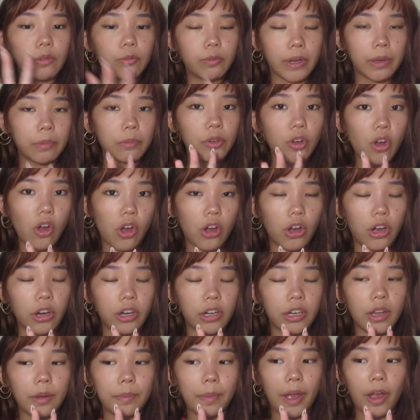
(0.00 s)
ramble
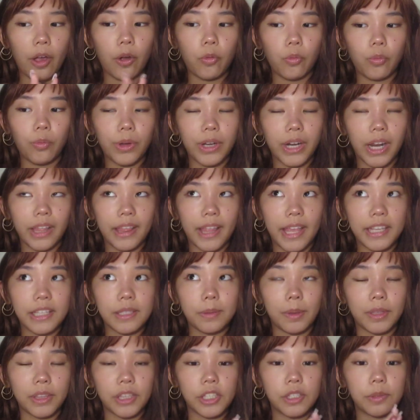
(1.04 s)
on about what I liked
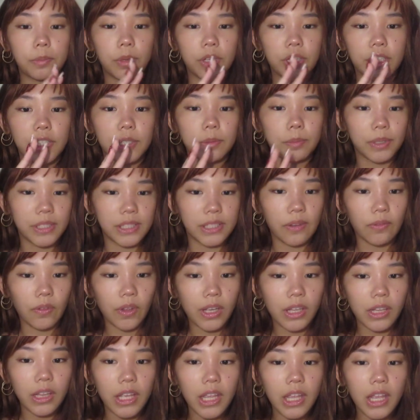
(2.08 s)
about this book
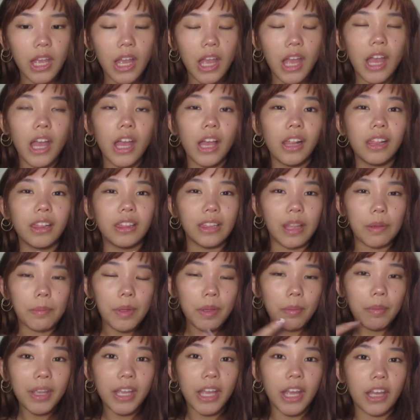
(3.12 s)
specifically, let
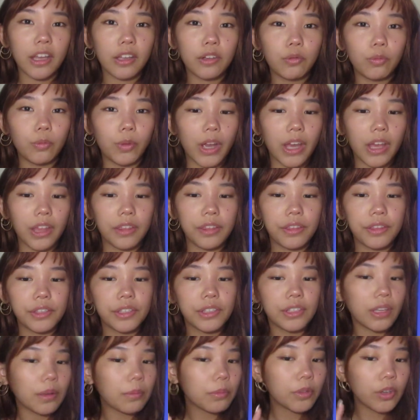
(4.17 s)
me begin with
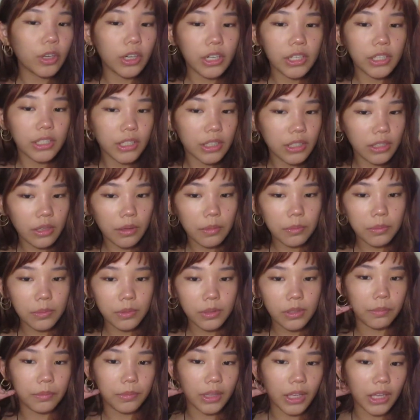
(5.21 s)
some
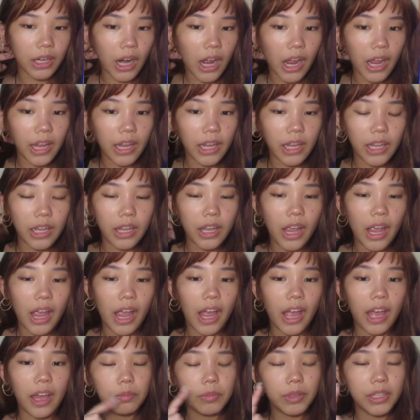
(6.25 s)
criticisms that I
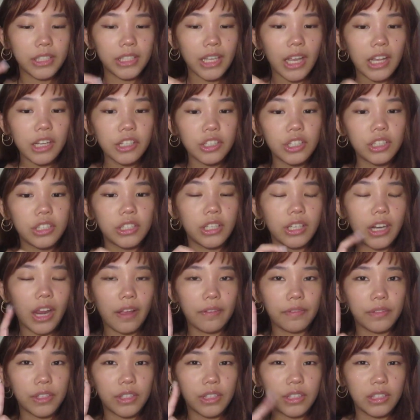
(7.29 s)
had, because I actually did
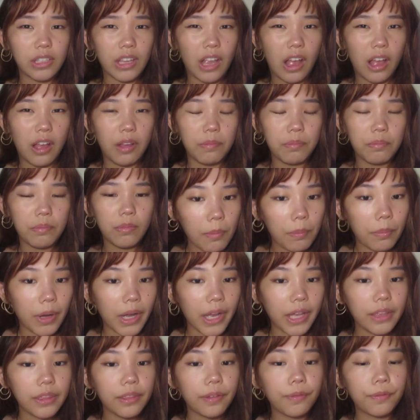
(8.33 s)
have some,
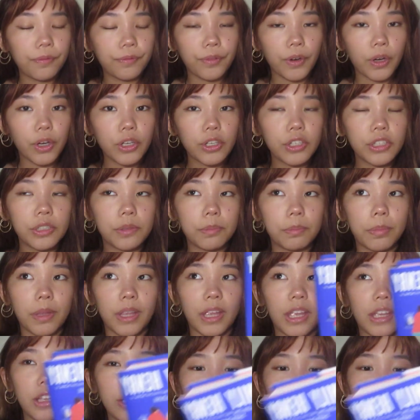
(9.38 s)
but the first being